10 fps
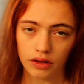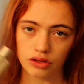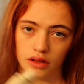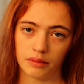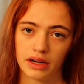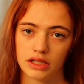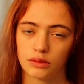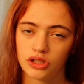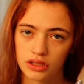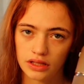so then when I
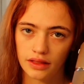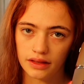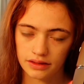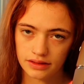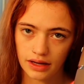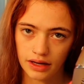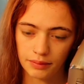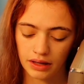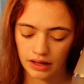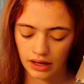switch it to this side
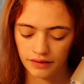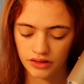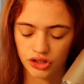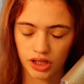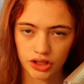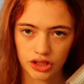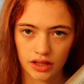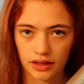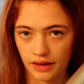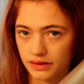I'm gonna have to change to
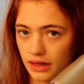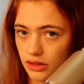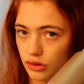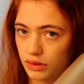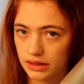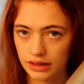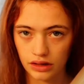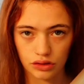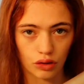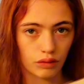the left side so it
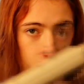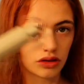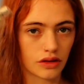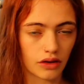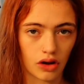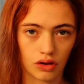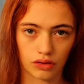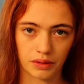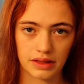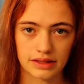stays over so they're all
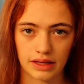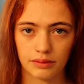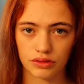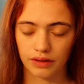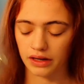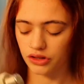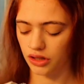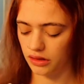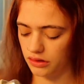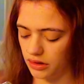going the same
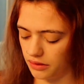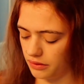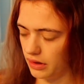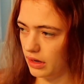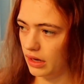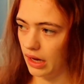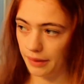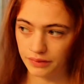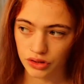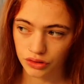direction. So I
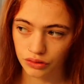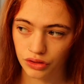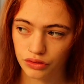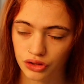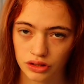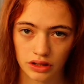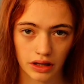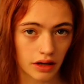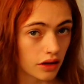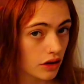have to do
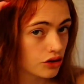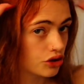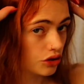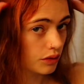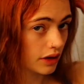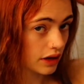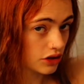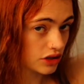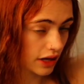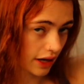usually 2 on
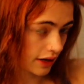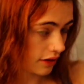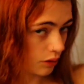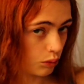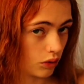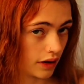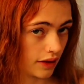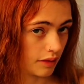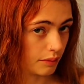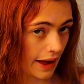each side and then 1 in
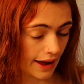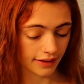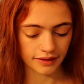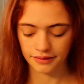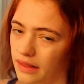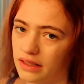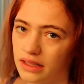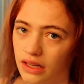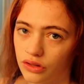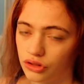the back. And this
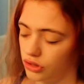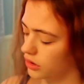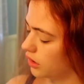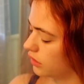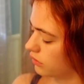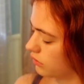I usually